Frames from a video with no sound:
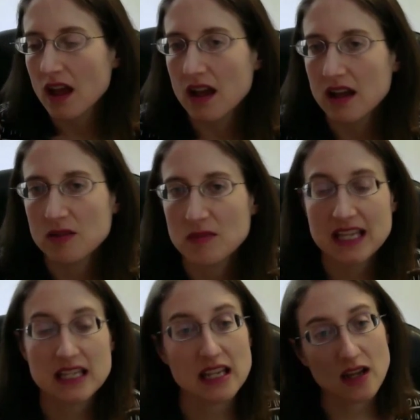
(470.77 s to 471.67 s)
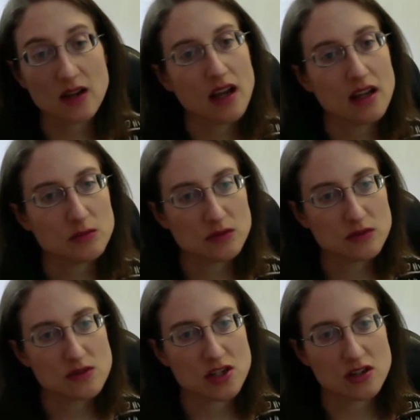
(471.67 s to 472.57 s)
And now I
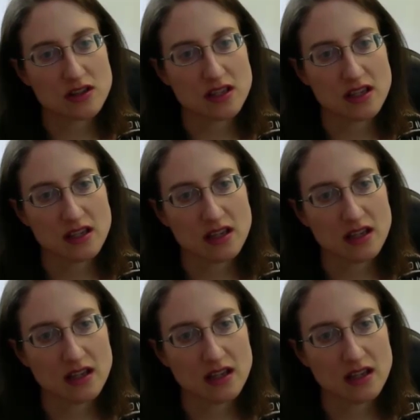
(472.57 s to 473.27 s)
will start the